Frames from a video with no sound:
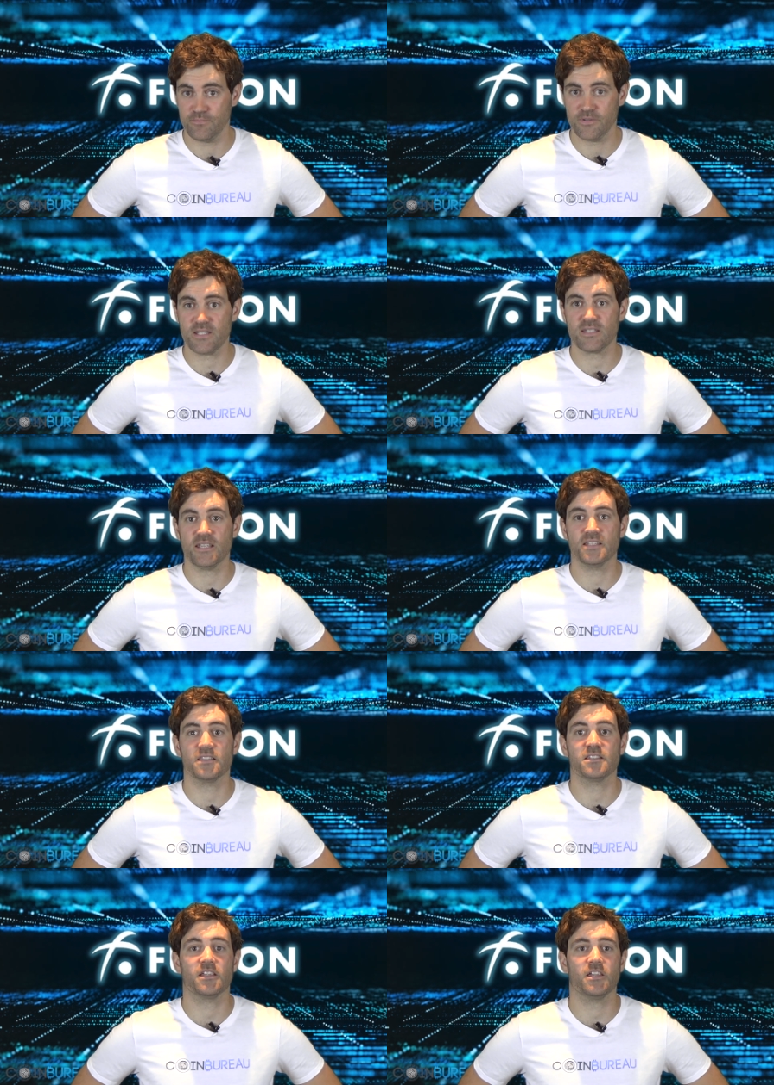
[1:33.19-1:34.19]
This is
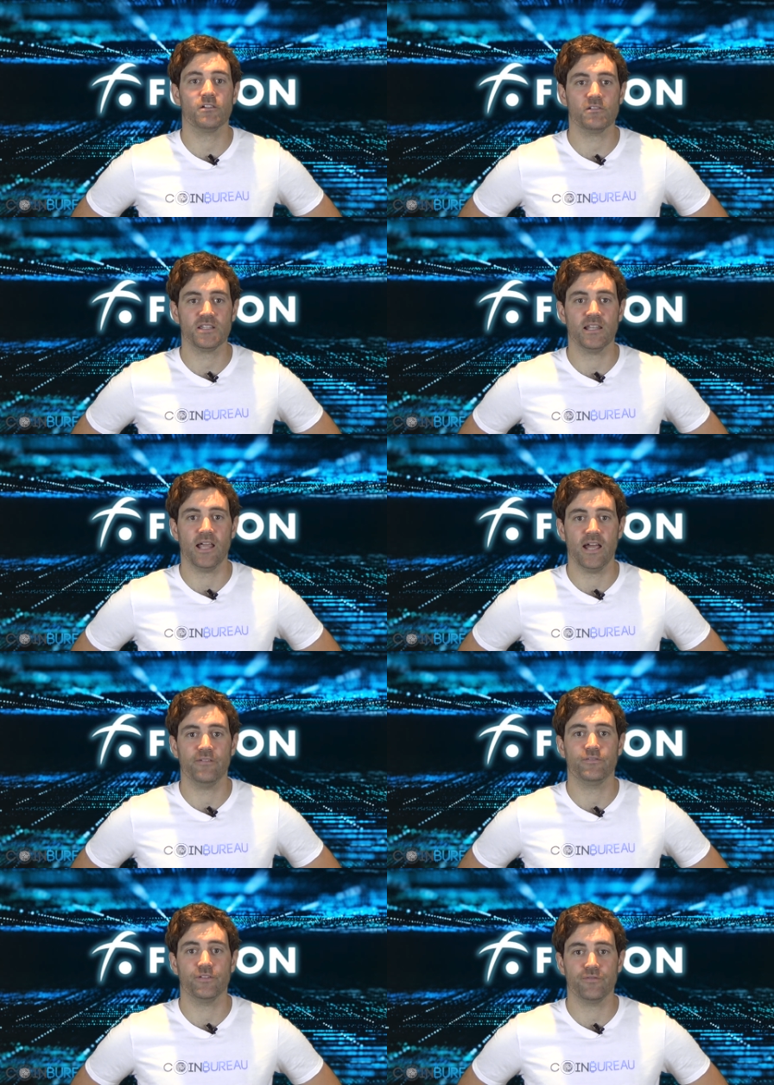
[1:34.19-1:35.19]
the security
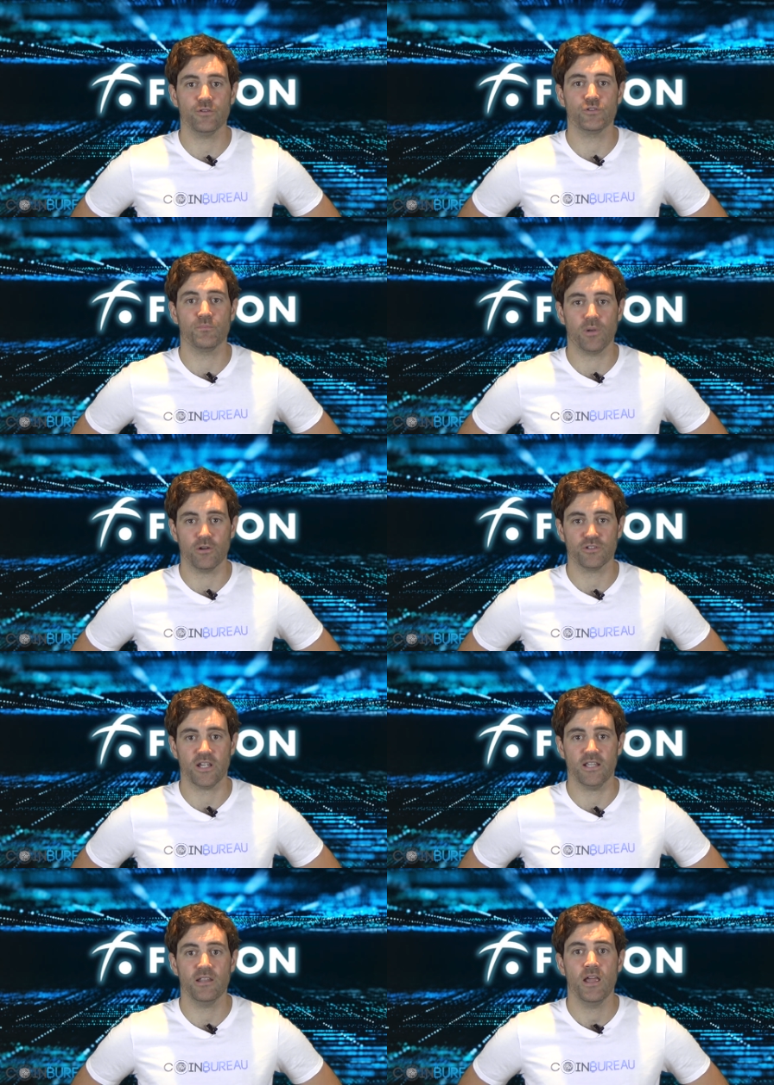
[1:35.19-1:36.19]
layer for the Fusion
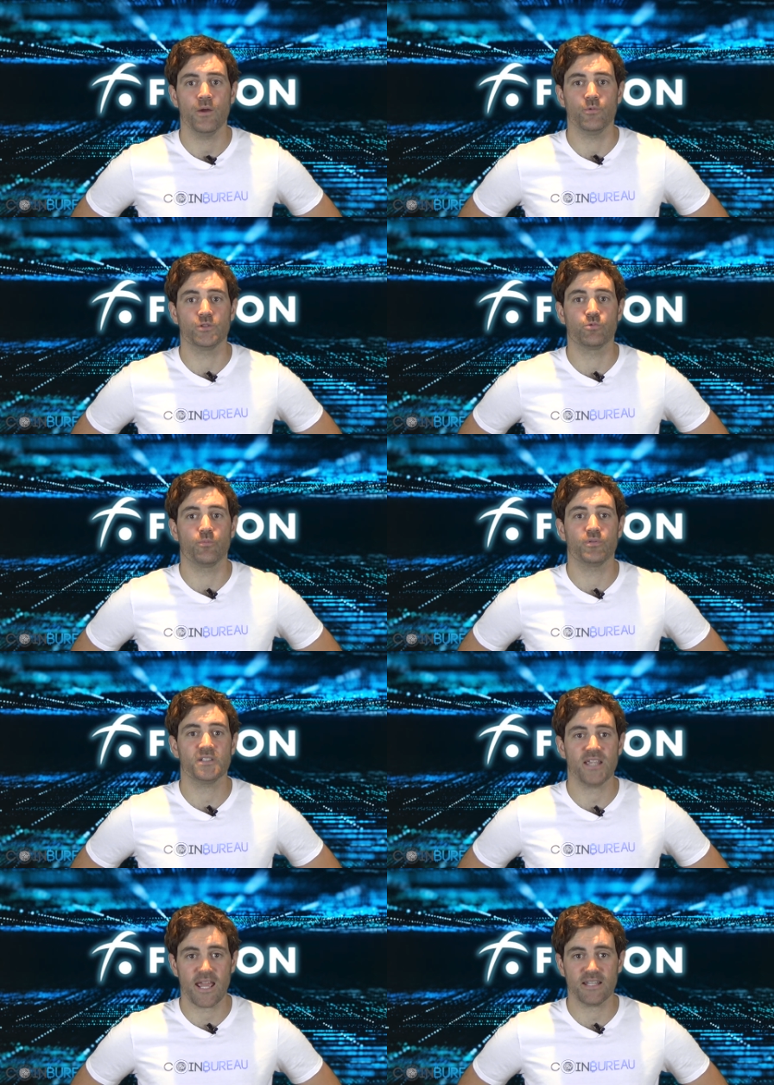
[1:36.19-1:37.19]
blockchain, which will
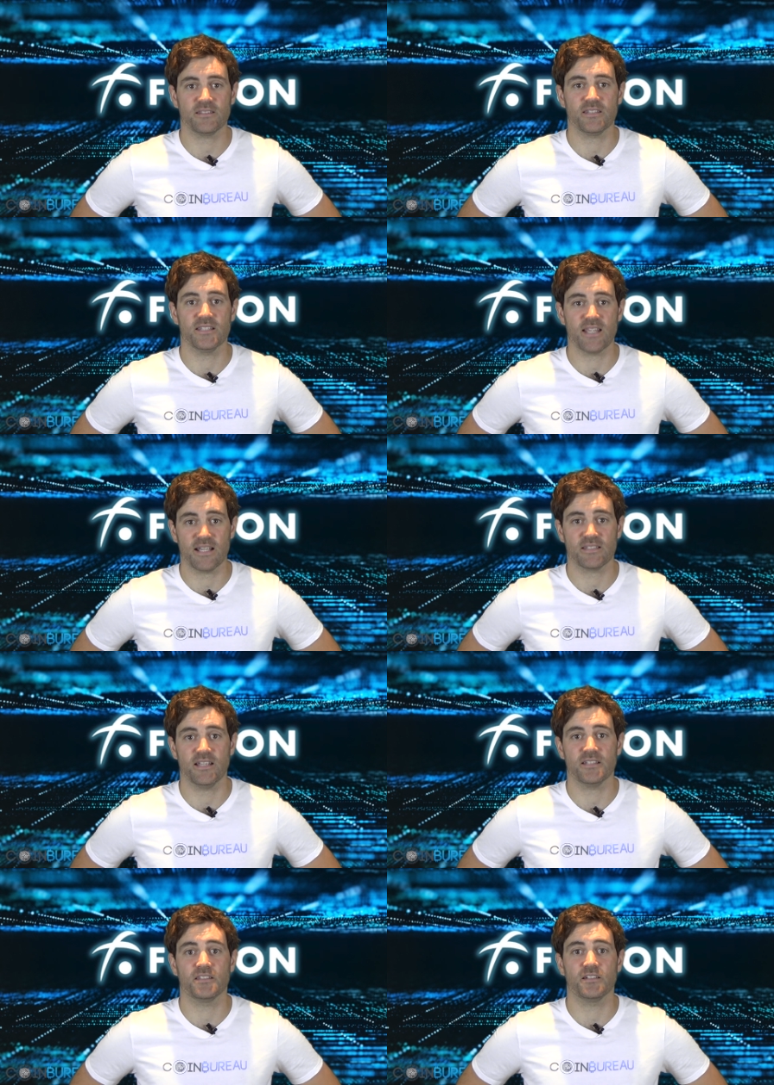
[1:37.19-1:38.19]
protect these
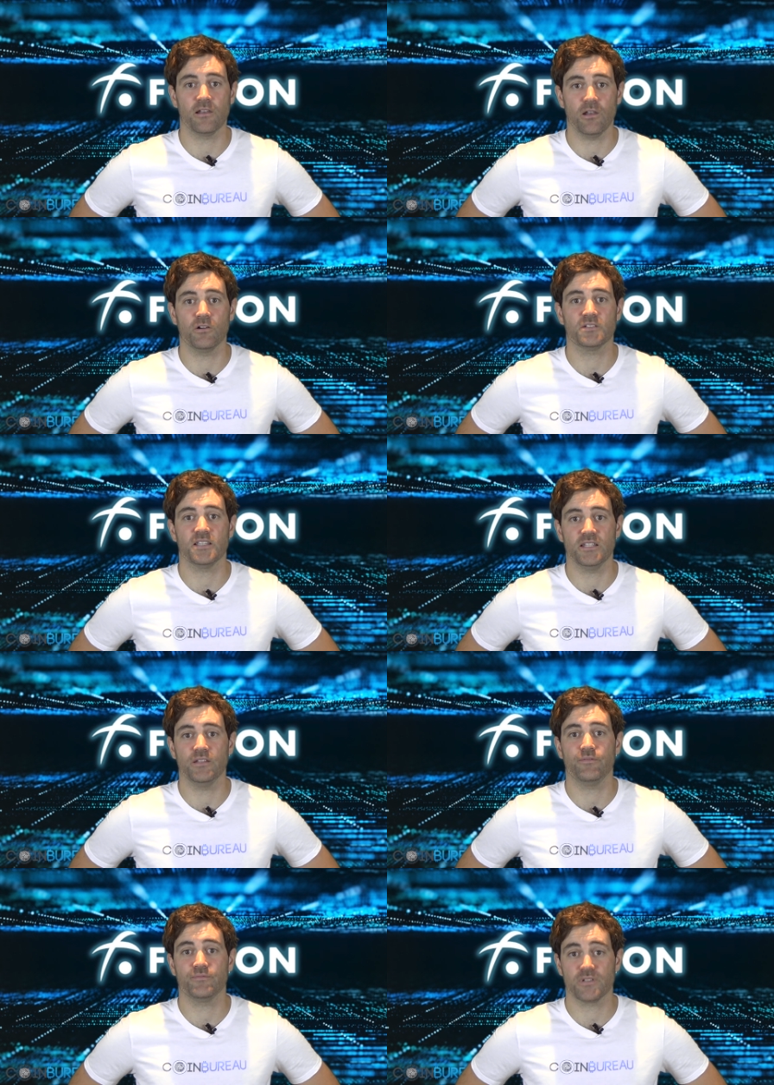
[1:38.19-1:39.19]
assets that are locked in
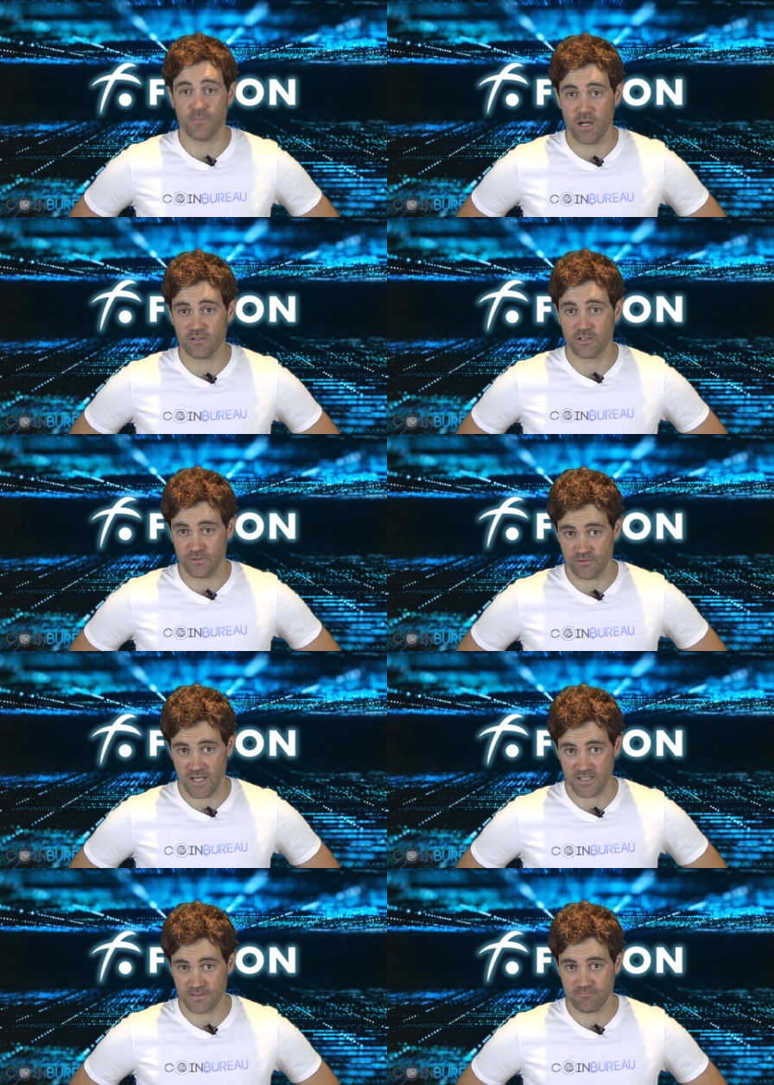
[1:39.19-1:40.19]
the smart
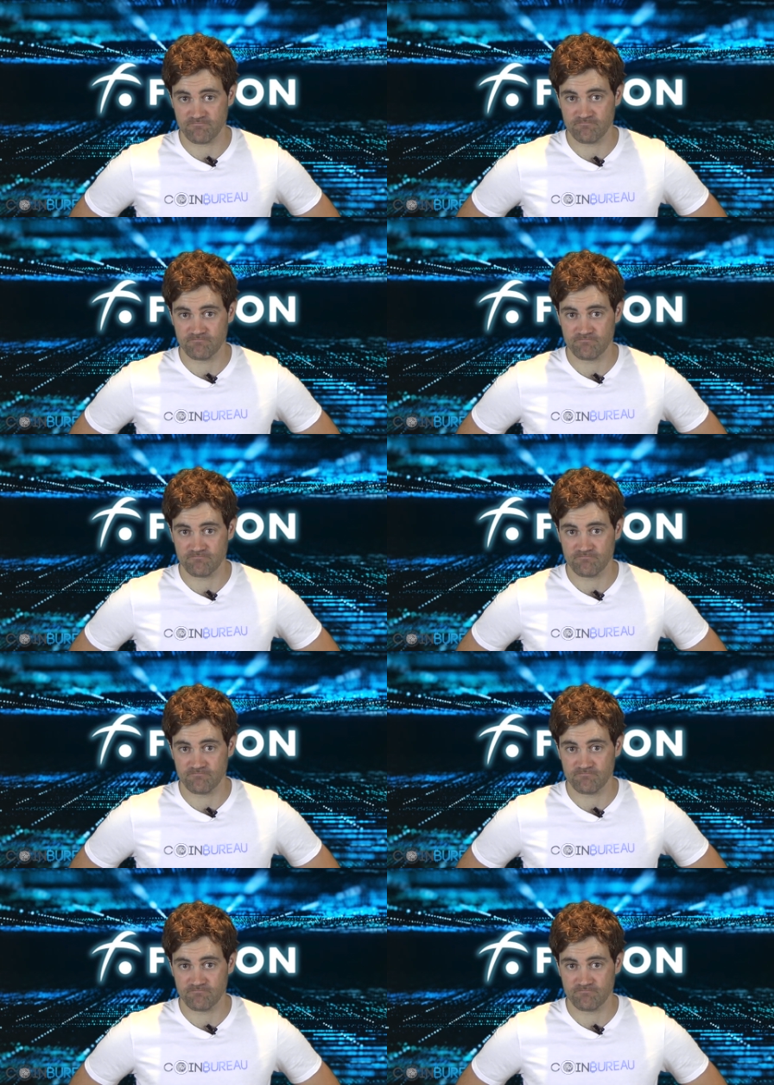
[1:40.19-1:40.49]
contracts.